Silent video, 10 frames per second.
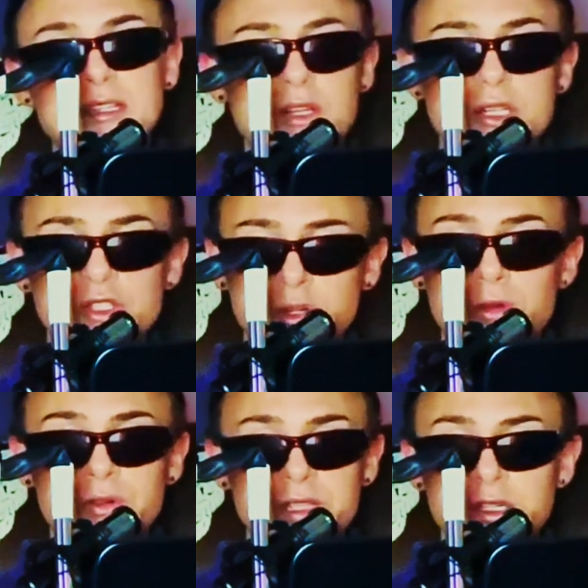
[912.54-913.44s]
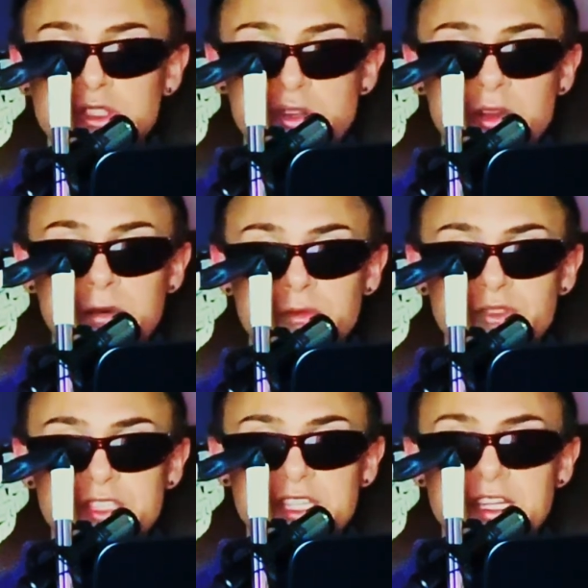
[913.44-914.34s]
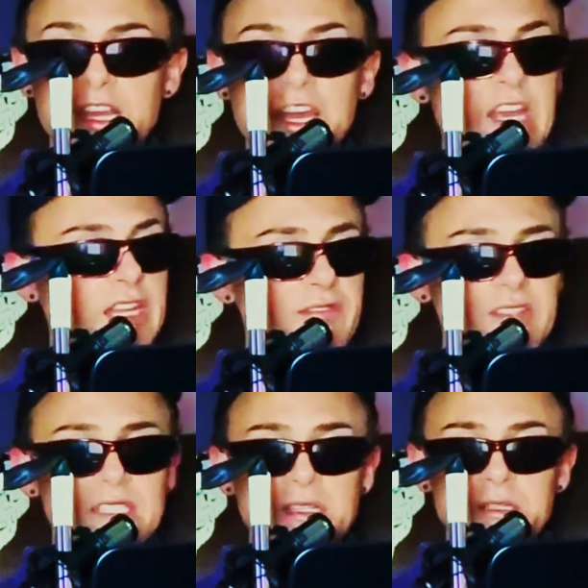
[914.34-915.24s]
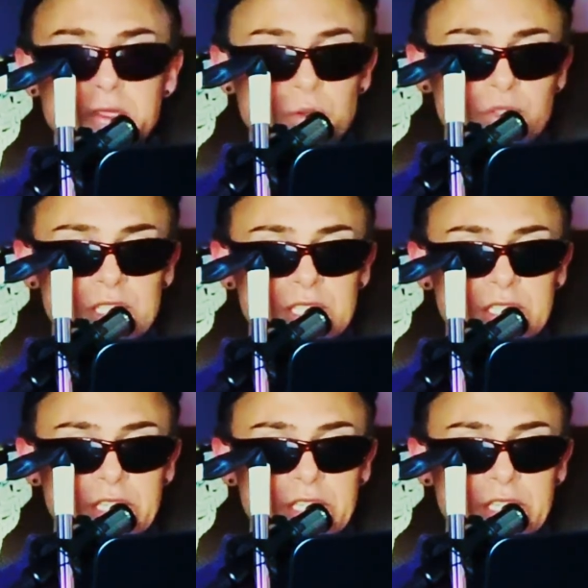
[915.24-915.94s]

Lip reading: Control, in the Control album, she said, and if it's an illusion,